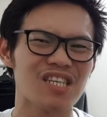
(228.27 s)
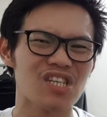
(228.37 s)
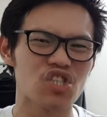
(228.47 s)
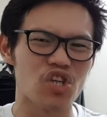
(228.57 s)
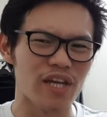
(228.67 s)

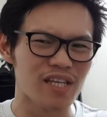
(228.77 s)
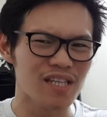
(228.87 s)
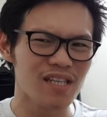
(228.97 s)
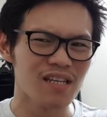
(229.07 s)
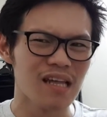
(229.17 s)

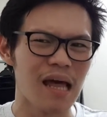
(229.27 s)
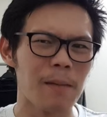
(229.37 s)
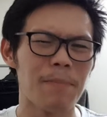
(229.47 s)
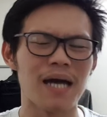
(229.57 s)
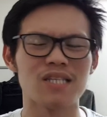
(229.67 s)
shredded,
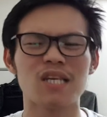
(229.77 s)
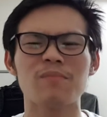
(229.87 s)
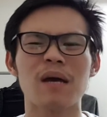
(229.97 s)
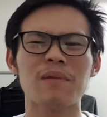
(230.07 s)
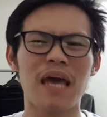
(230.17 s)
but at the
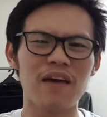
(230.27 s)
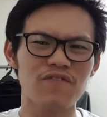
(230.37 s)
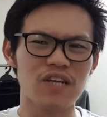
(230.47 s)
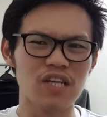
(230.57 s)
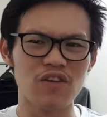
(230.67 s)
same time they
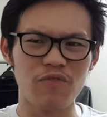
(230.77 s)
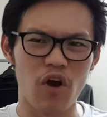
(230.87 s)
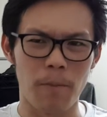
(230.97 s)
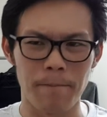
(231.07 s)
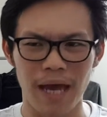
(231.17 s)
have a little bit
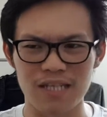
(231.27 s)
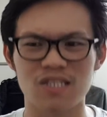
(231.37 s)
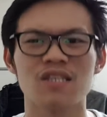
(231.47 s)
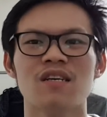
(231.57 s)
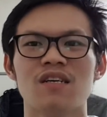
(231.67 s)
of packs.